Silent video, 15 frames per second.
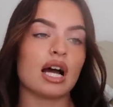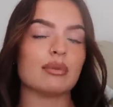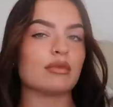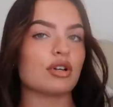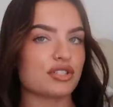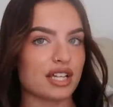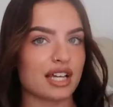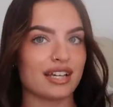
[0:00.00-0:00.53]
I'm
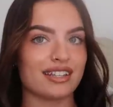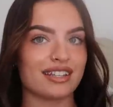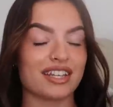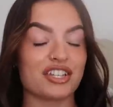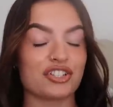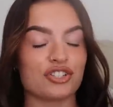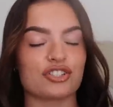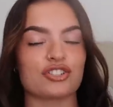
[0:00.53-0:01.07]
not saying that
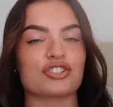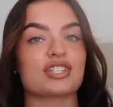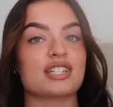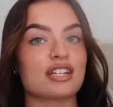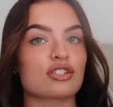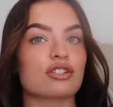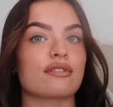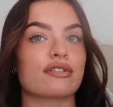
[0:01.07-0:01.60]
you should just
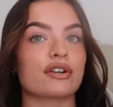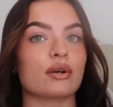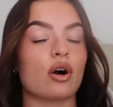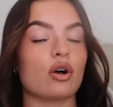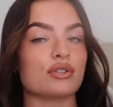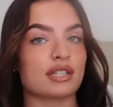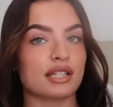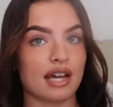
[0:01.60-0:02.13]
ditch the fruit
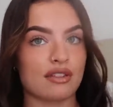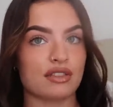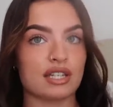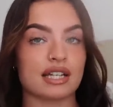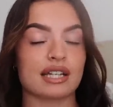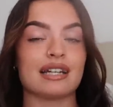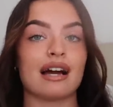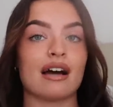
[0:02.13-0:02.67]
altogether,
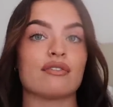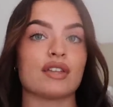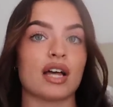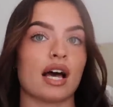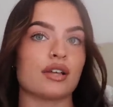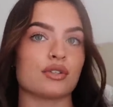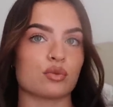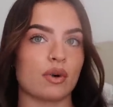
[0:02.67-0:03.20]
you can have
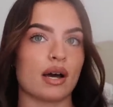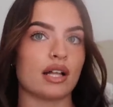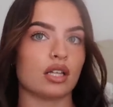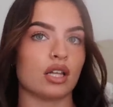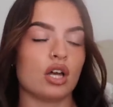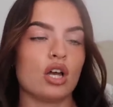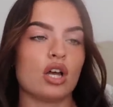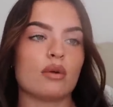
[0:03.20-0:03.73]
that as
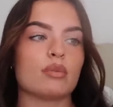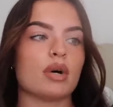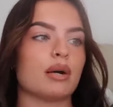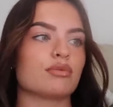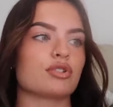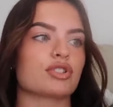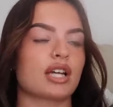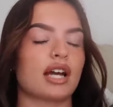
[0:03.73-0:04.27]
well, but
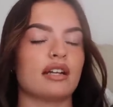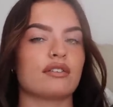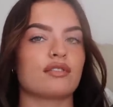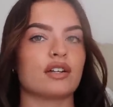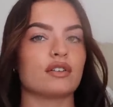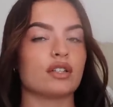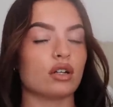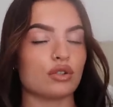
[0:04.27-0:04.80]
I'm just kind of
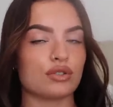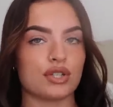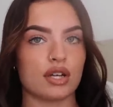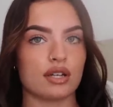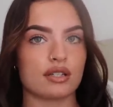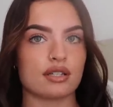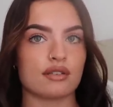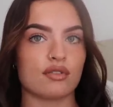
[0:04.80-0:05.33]
giving
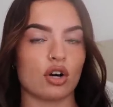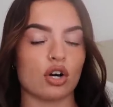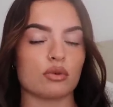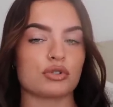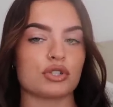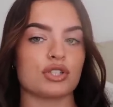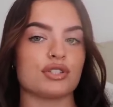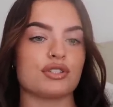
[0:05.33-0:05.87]
alternative
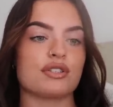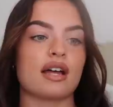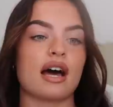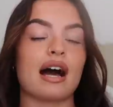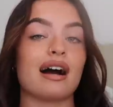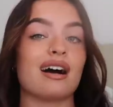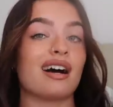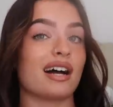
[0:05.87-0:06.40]
options that
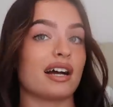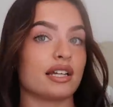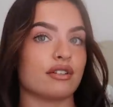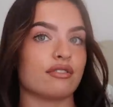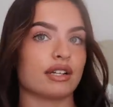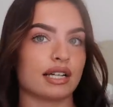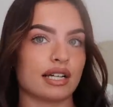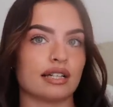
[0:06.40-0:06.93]
are
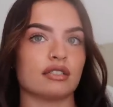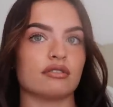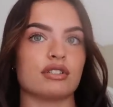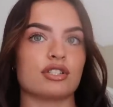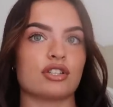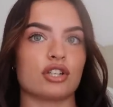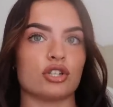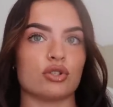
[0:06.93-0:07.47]
higher in
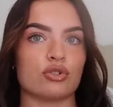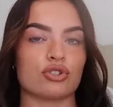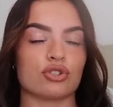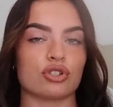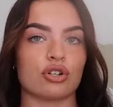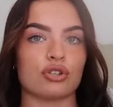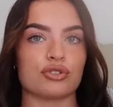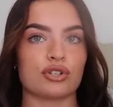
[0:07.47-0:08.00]
calories that you should
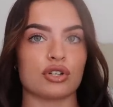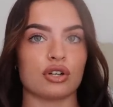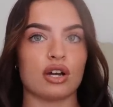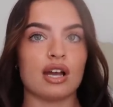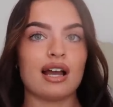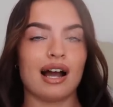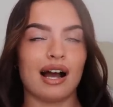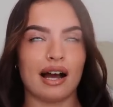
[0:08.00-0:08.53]
also
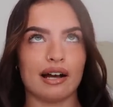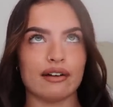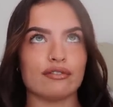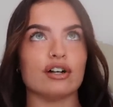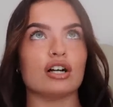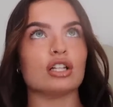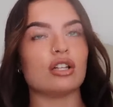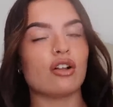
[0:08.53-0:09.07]
have
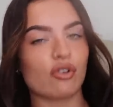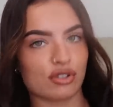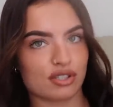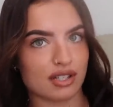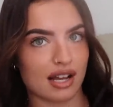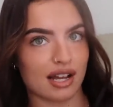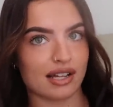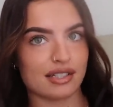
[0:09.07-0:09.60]

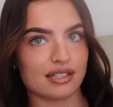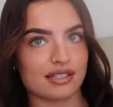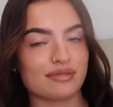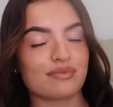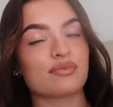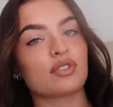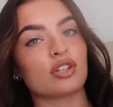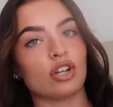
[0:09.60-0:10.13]
alongside
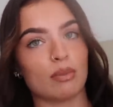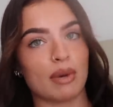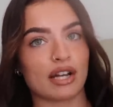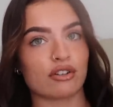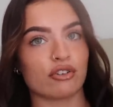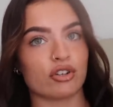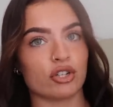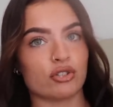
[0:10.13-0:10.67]
your
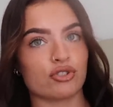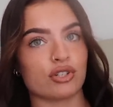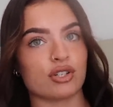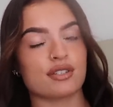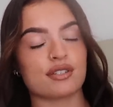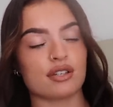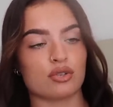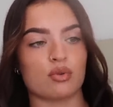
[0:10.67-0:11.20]

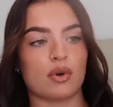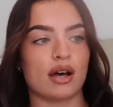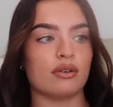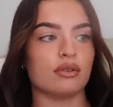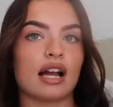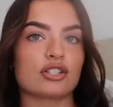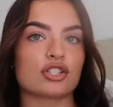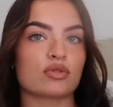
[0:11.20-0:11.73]
micronutrients as
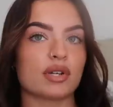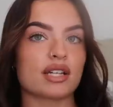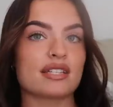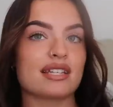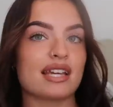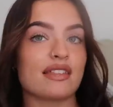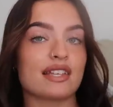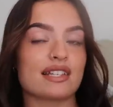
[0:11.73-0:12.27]
well. I just want to
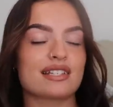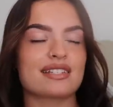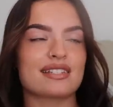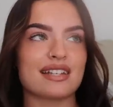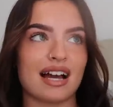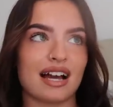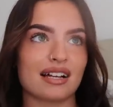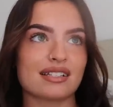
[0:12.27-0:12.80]
say that
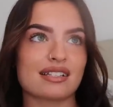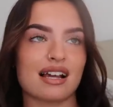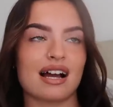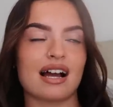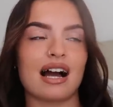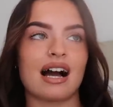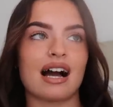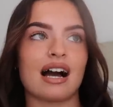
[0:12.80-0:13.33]
snacks
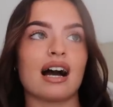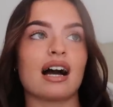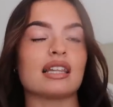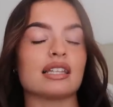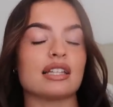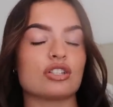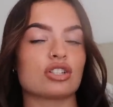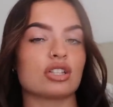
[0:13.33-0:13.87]
are
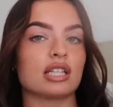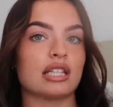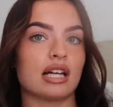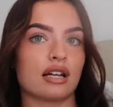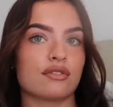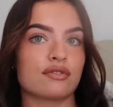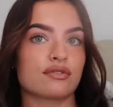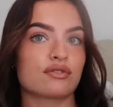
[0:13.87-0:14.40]
literally
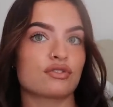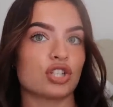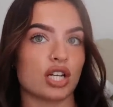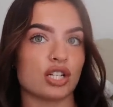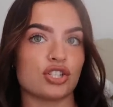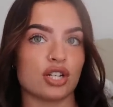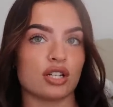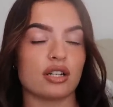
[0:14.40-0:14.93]

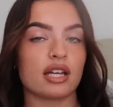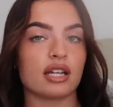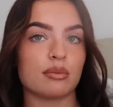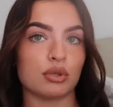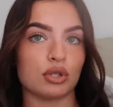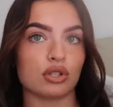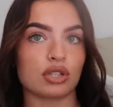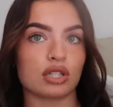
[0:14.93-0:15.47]
life-changing in a
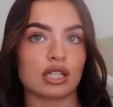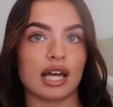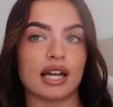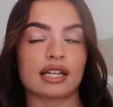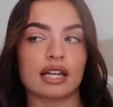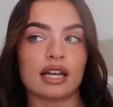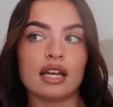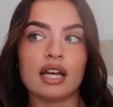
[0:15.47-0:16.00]
bulk.
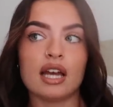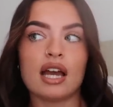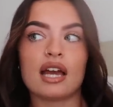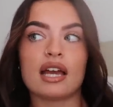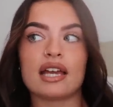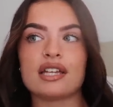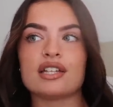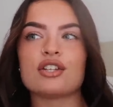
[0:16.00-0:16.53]
Like
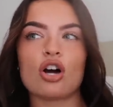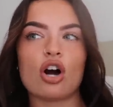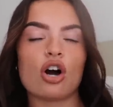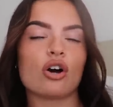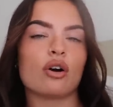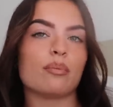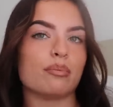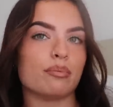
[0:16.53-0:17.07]
in
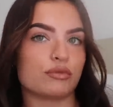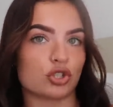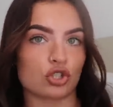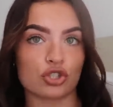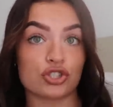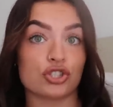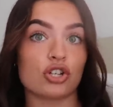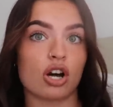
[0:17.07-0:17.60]
your
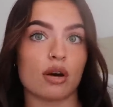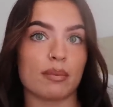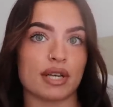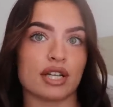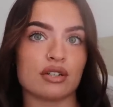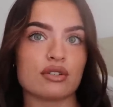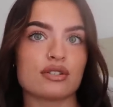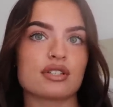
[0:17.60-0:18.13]
just your
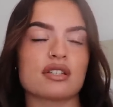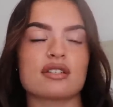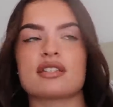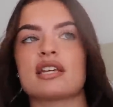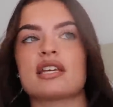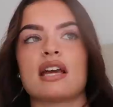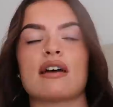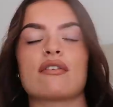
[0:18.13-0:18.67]
meals,
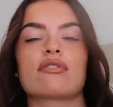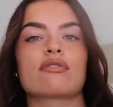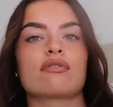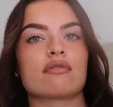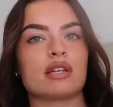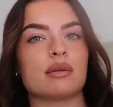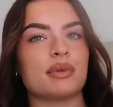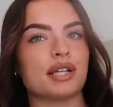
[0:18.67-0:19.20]
say you have
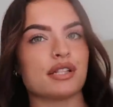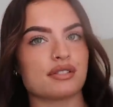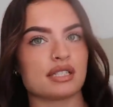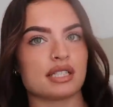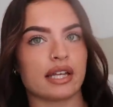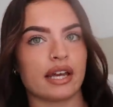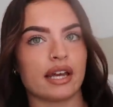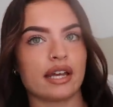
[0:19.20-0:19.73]
three meals a
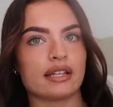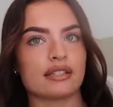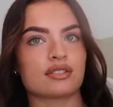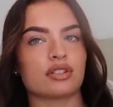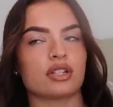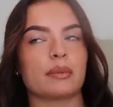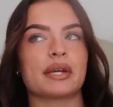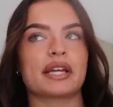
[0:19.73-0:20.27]
day, it's
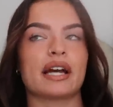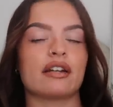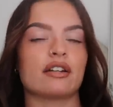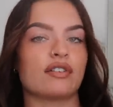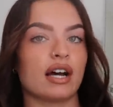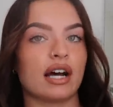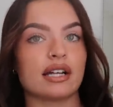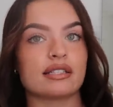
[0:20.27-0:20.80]
going to be kind of
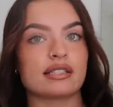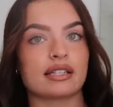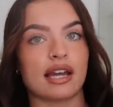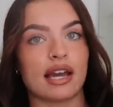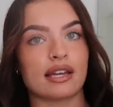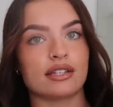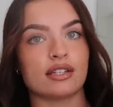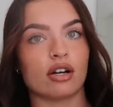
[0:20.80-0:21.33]
hard to
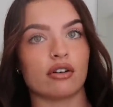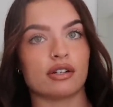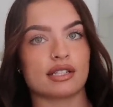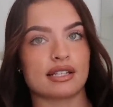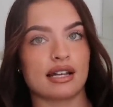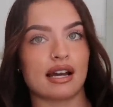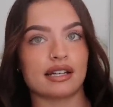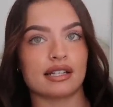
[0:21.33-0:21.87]
get your
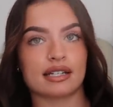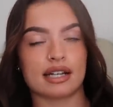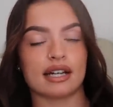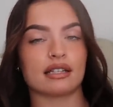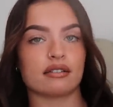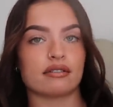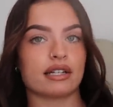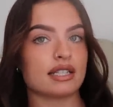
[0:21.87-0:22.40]
entire
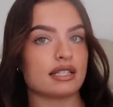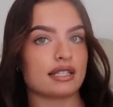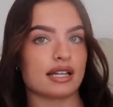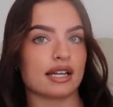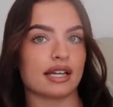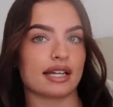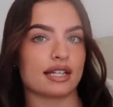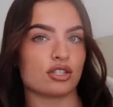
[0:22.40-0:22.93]
calorie
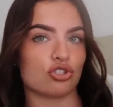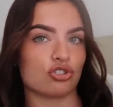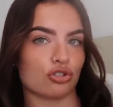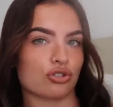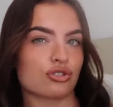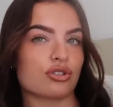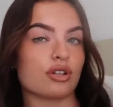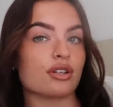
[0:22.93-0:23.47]
intake in
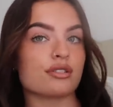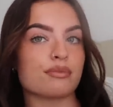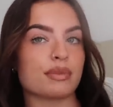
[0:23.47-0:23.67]
just those